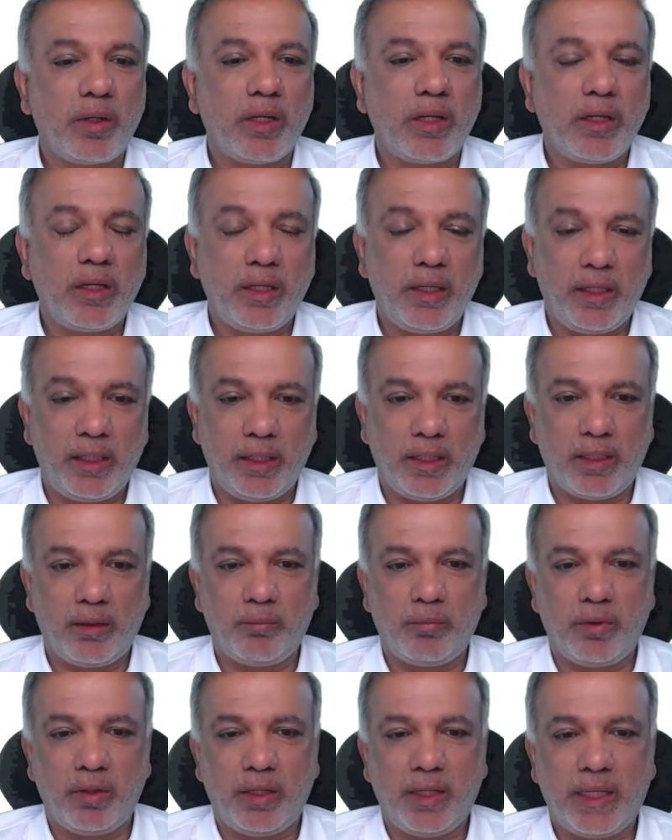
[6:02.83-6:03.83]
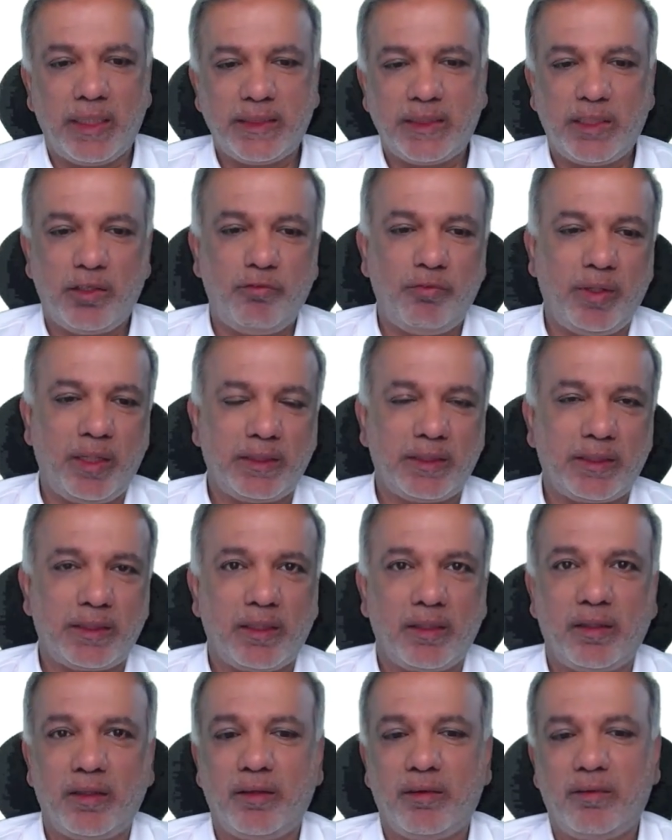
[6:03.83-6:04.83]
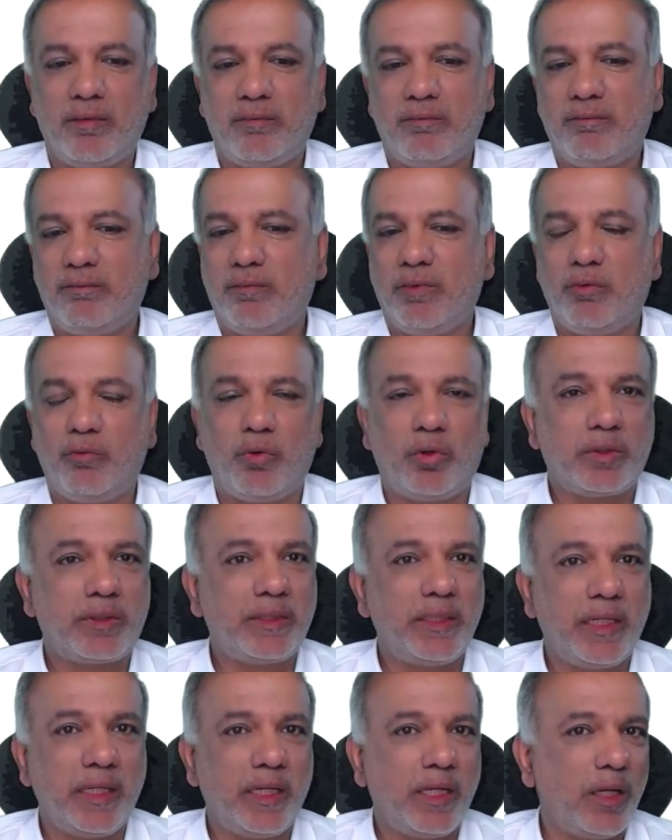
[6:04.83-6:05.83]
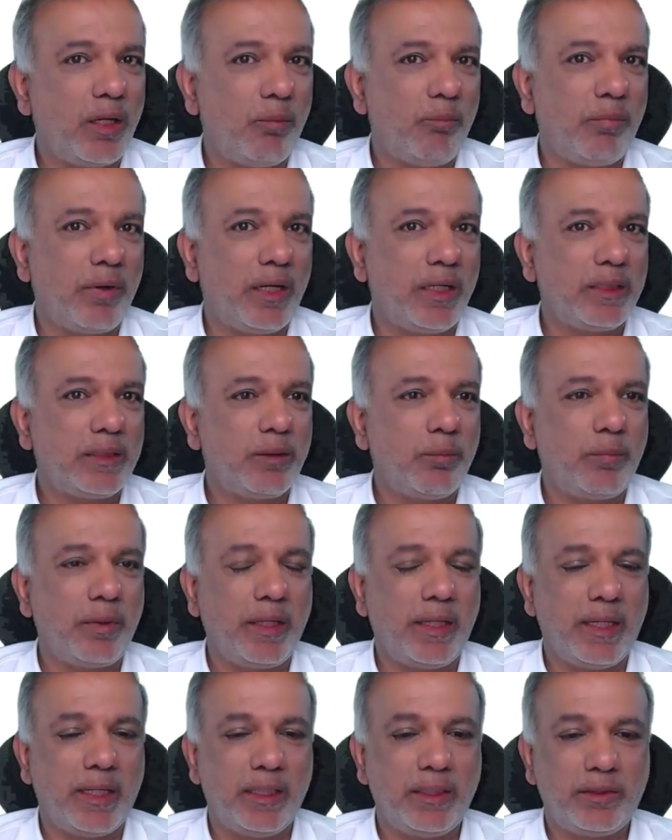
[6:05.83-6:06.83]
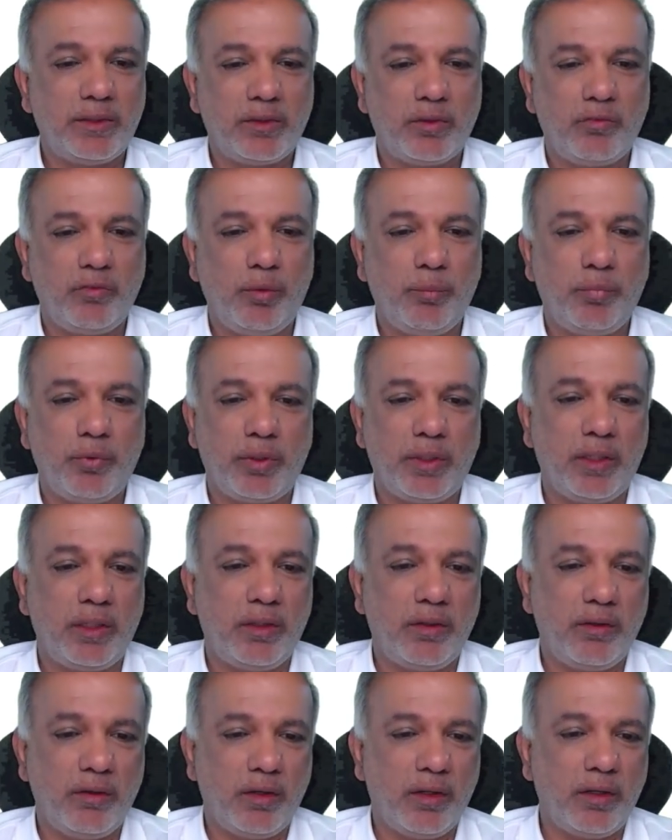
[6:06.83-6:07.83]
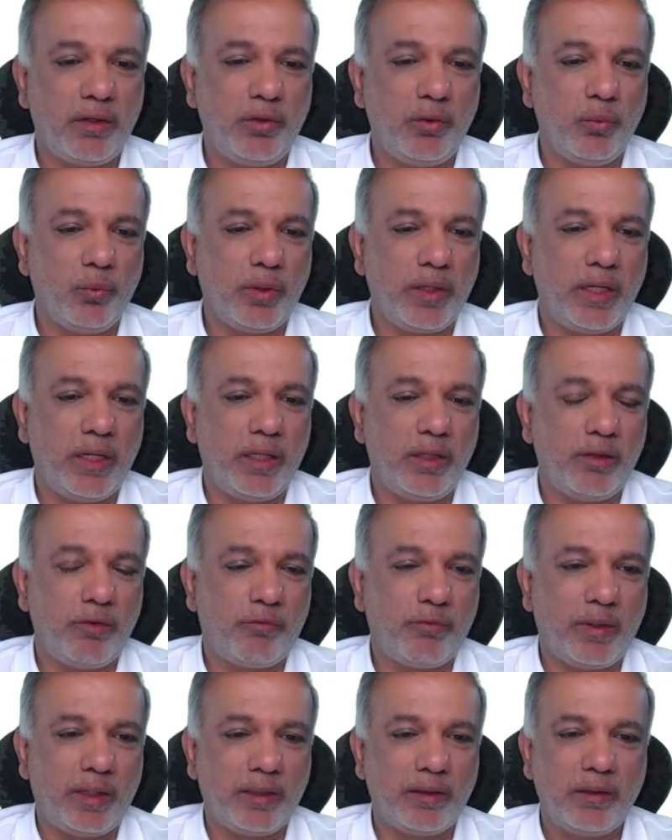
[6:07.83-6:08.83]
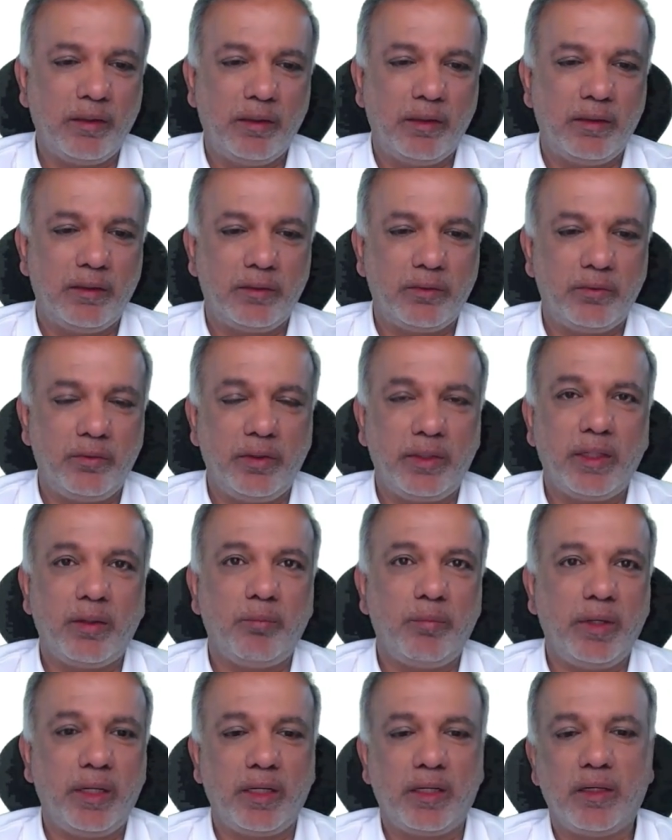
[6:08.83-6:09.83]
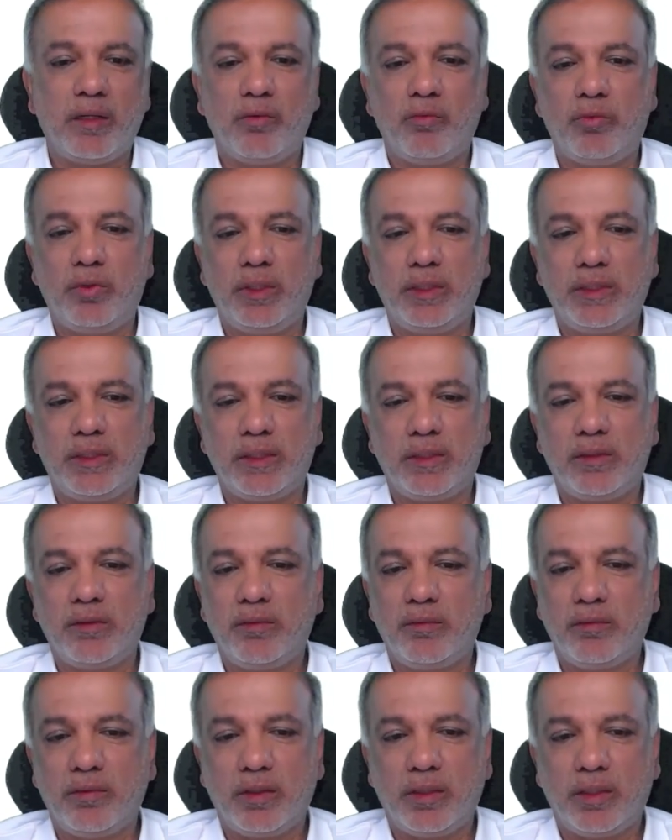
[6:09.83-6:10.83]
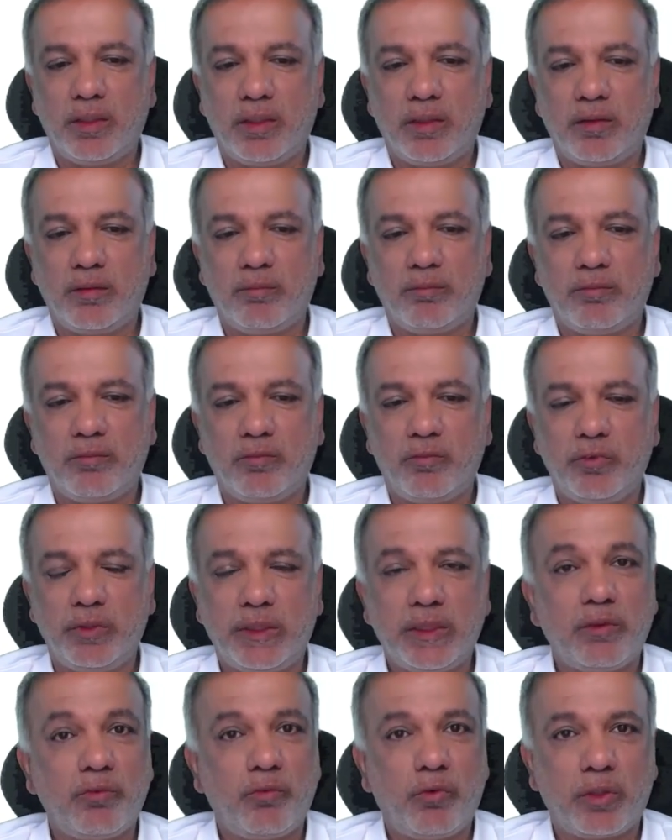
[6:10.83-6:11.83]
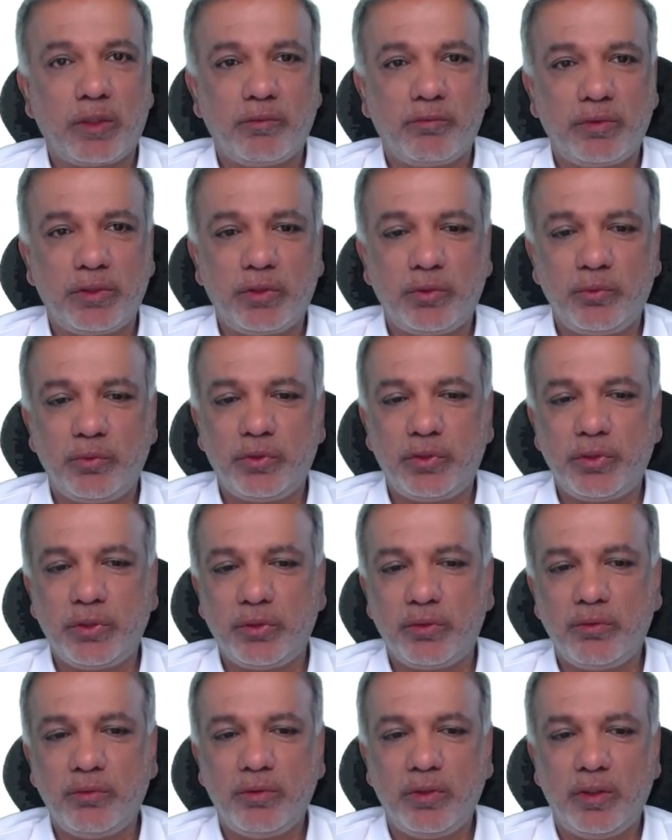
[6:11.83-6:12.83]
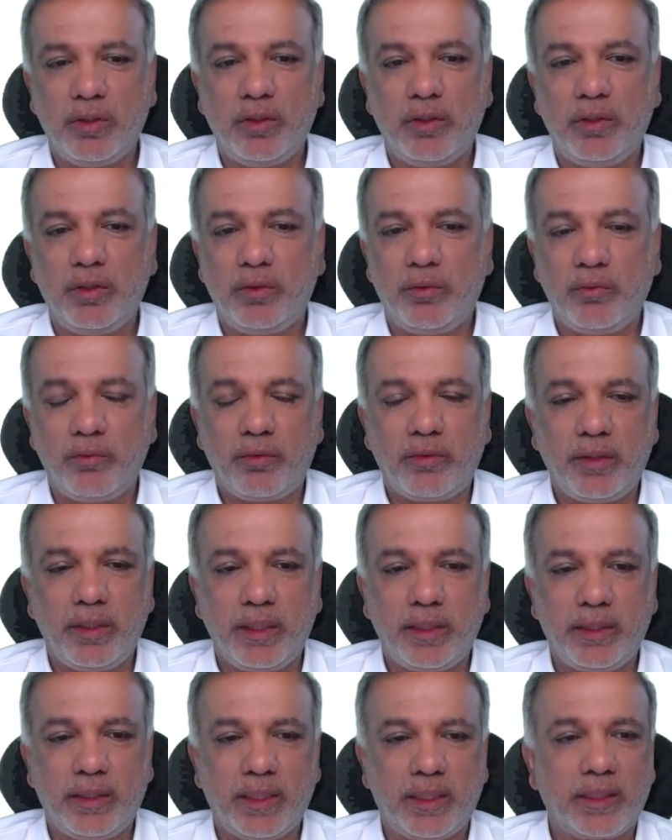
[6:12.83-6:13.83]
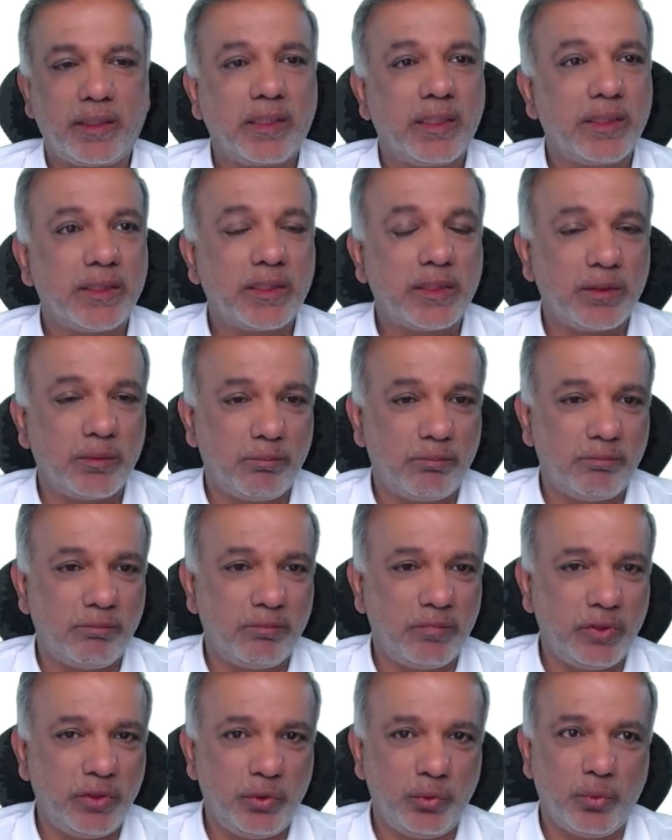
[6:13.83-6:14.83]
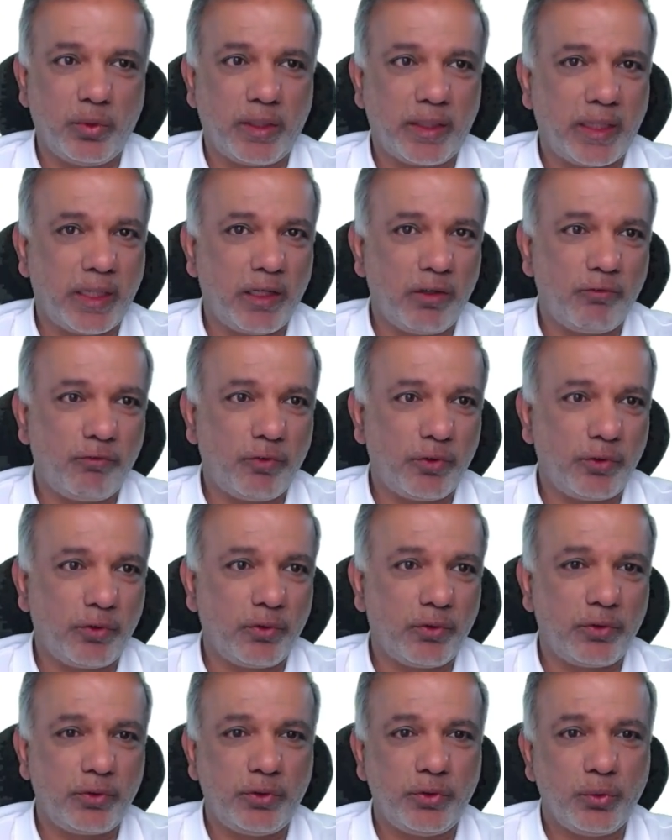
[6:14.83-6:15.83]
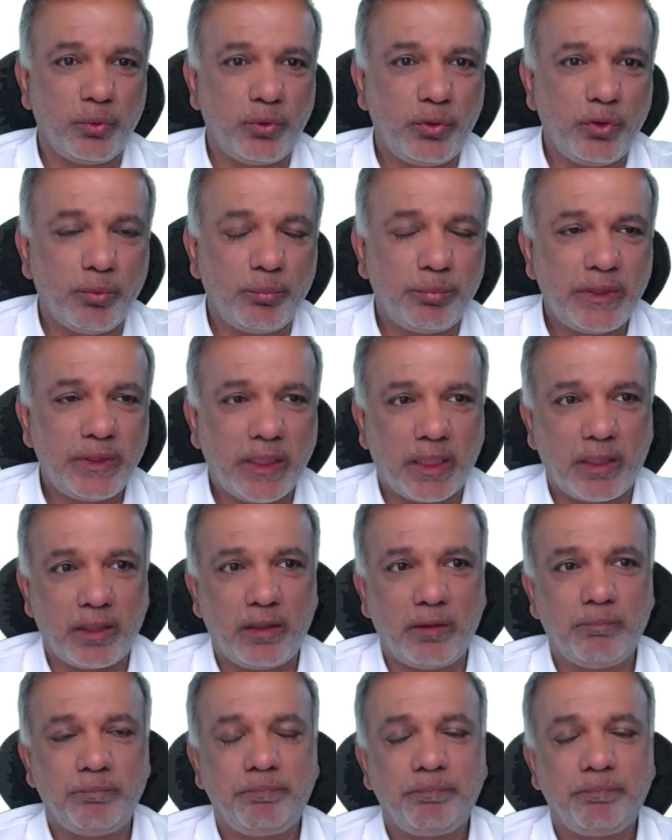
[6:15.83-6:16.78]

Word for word: here. S F Digital was taken up by somebody else, so we put in uh, U K in the front. So you can make a version, um, whichever whatever suits you, to create that custom U R L for your YouTube channel.